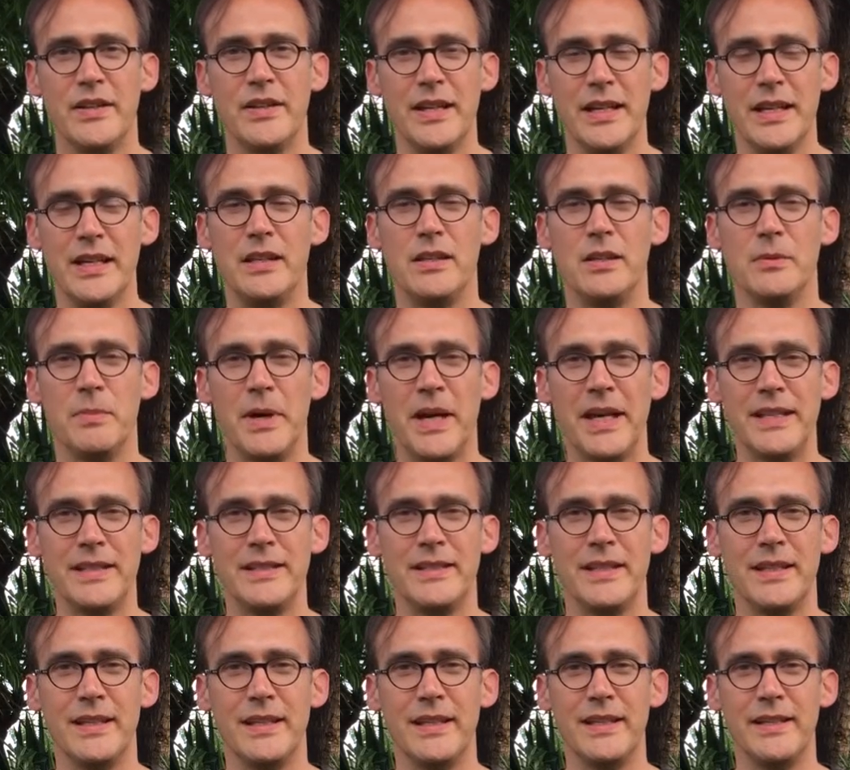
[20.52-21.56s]
that
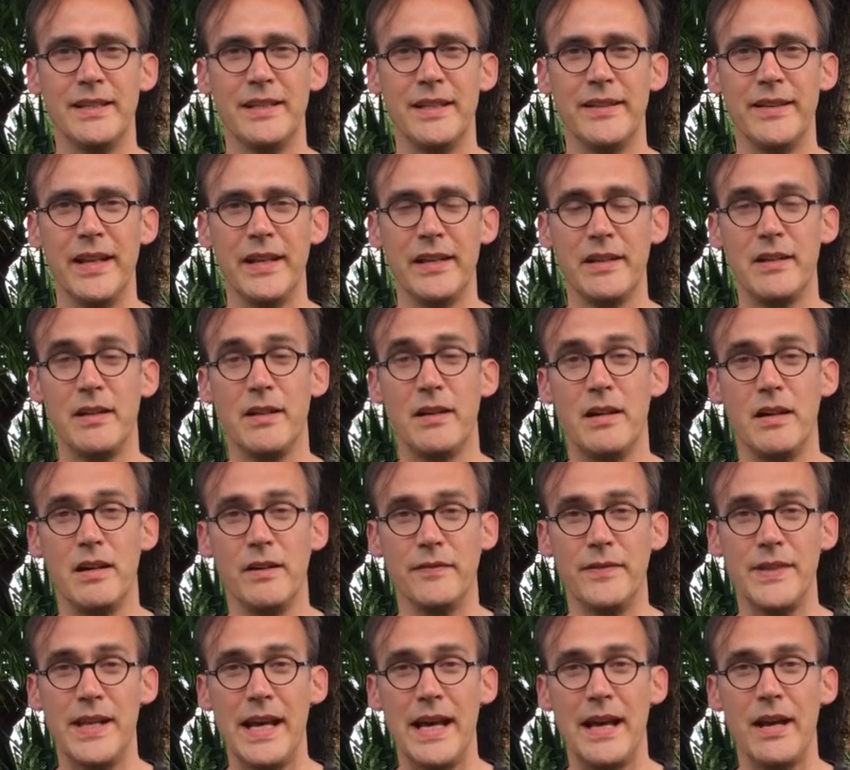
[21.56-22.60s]
incubated and then
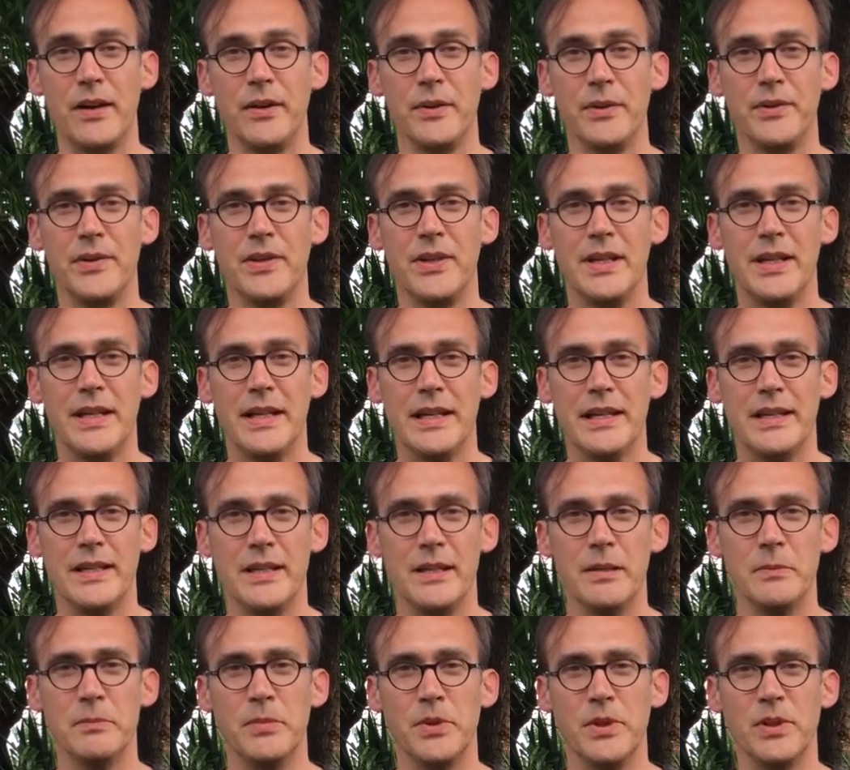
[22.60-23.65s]
carved out
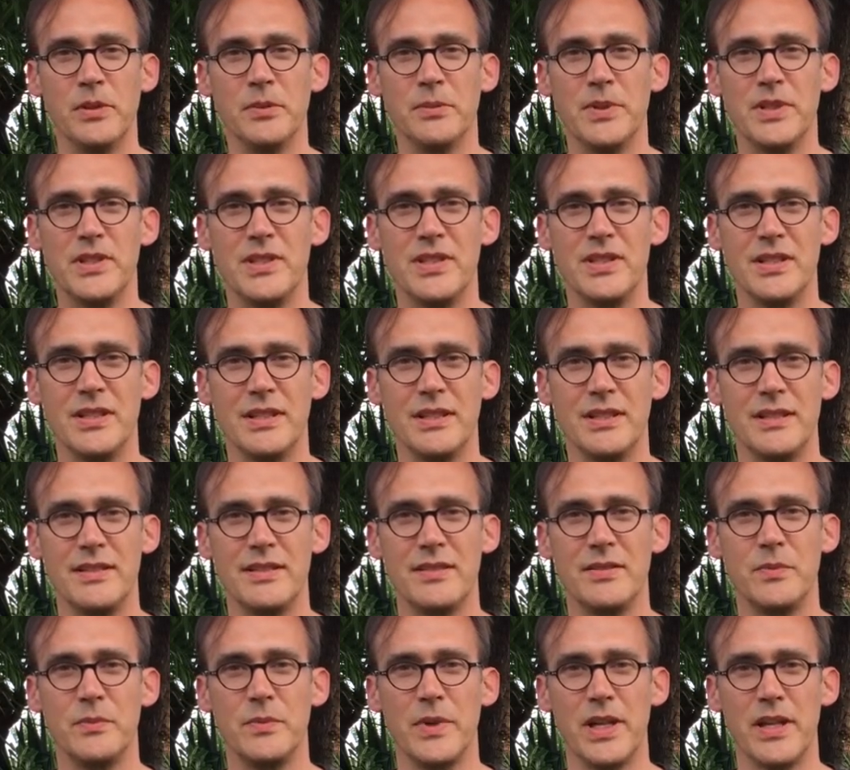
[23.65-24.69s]
Gimbal, which
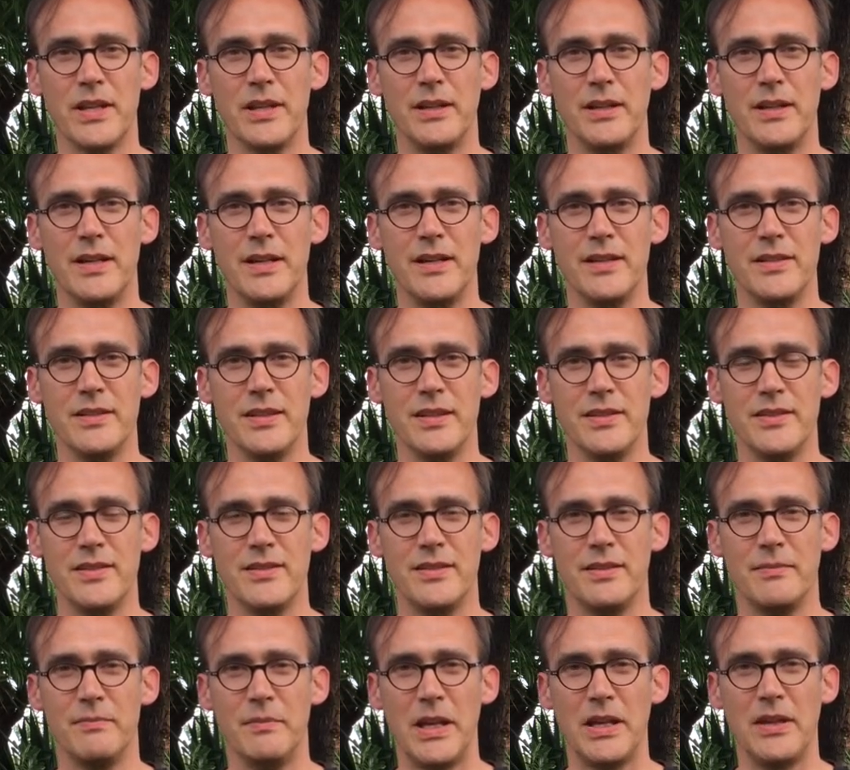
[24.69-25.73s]
is one of the
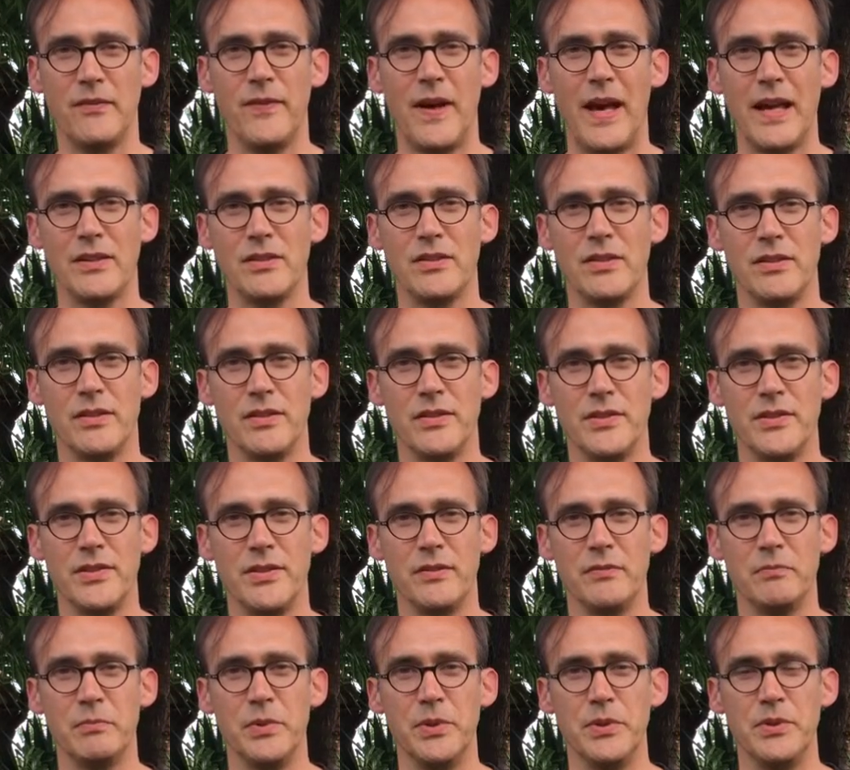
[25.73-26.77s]
largest manufacturers
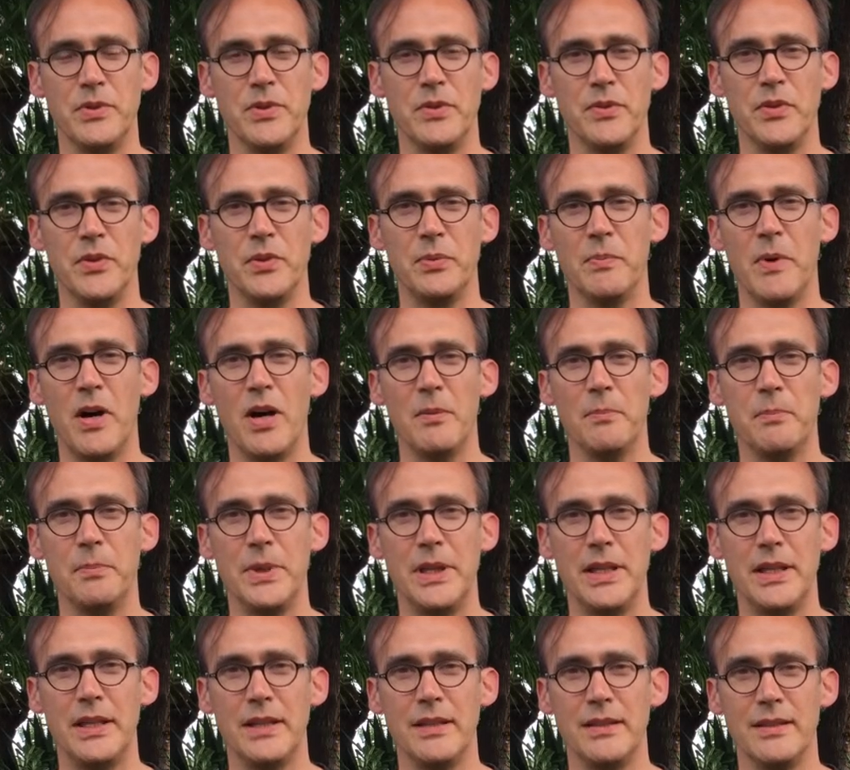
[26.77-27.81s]
of Bluetooth smart
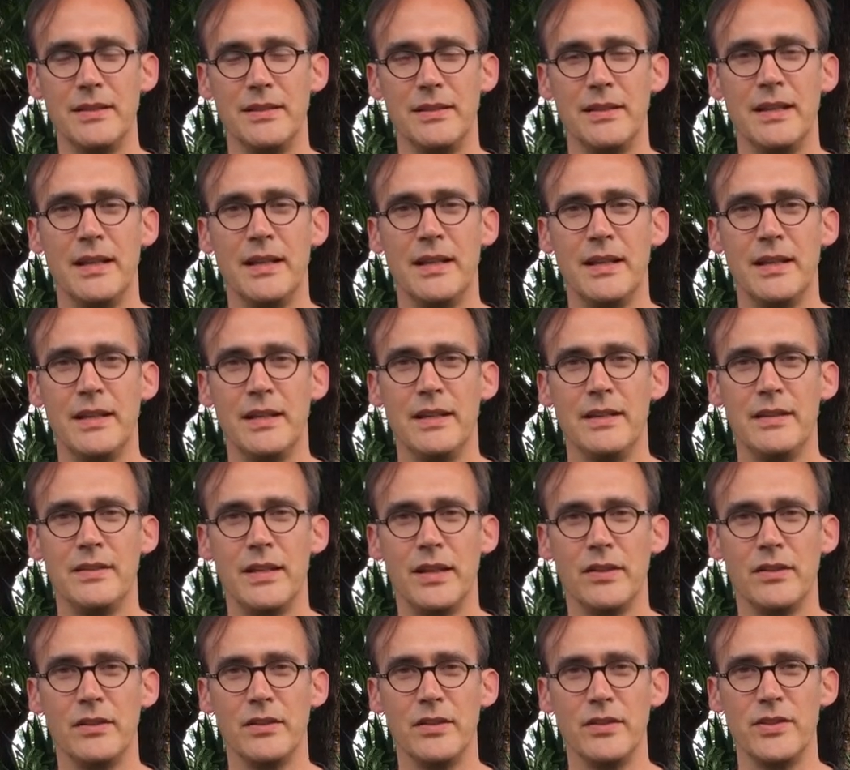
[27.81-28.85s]
beacon
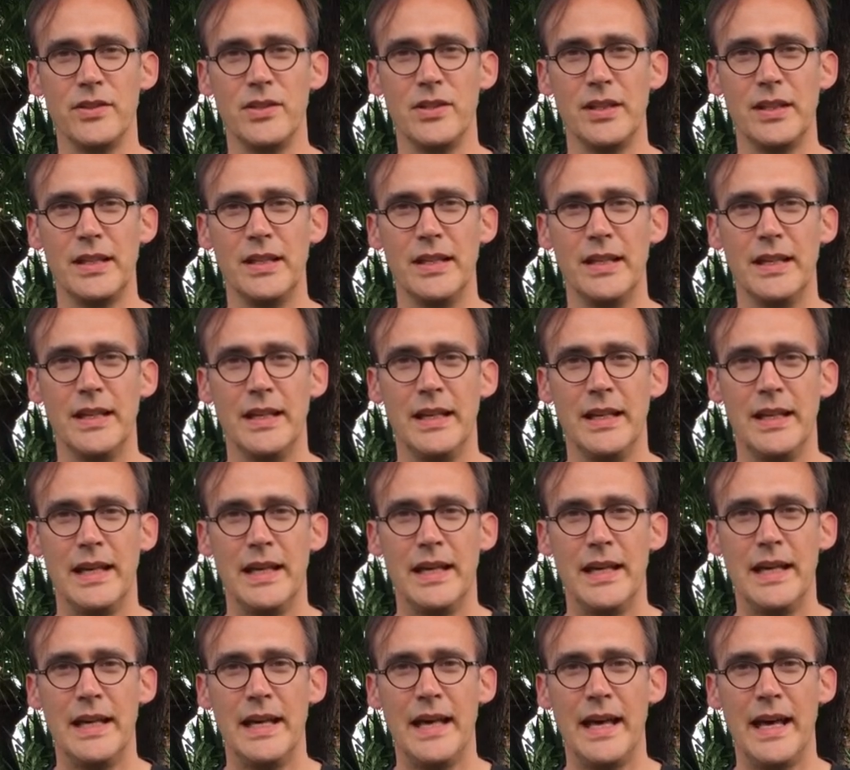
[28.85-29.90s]
technology
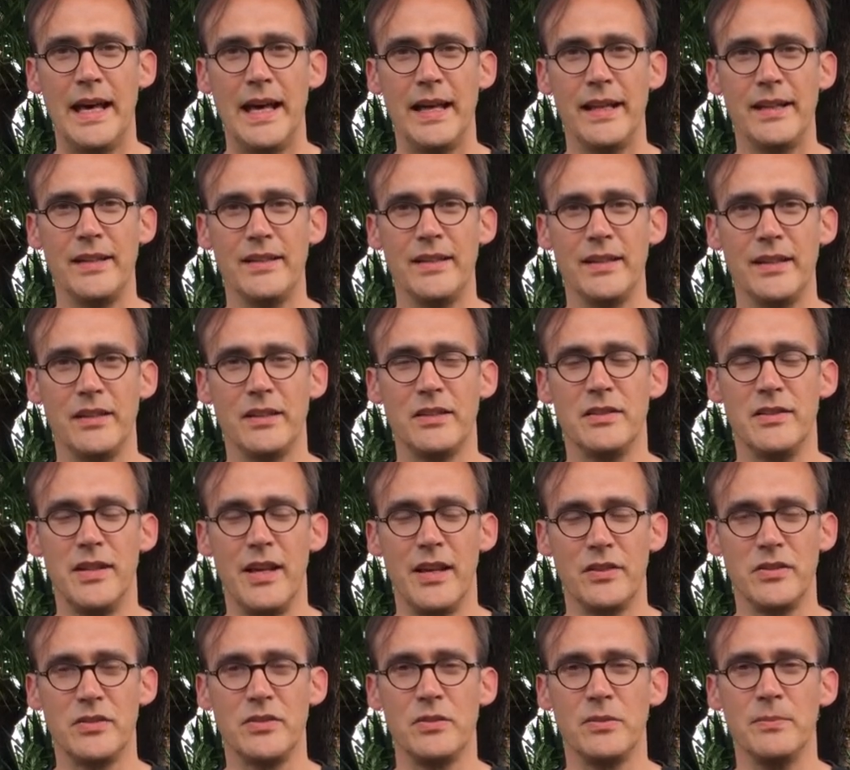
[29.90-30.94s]
and
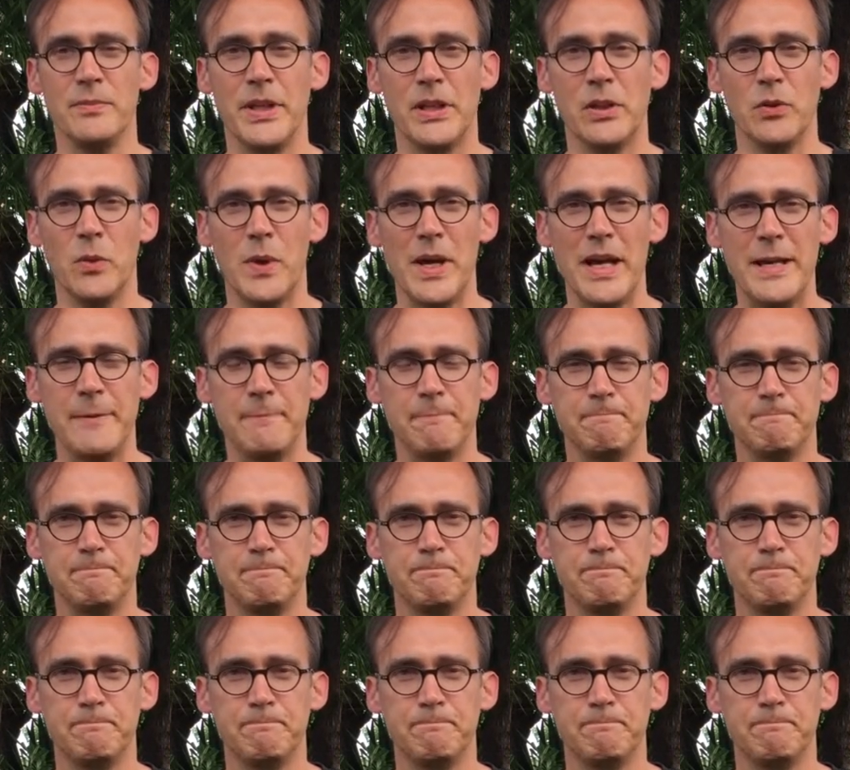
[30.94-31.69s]
contextual middleware.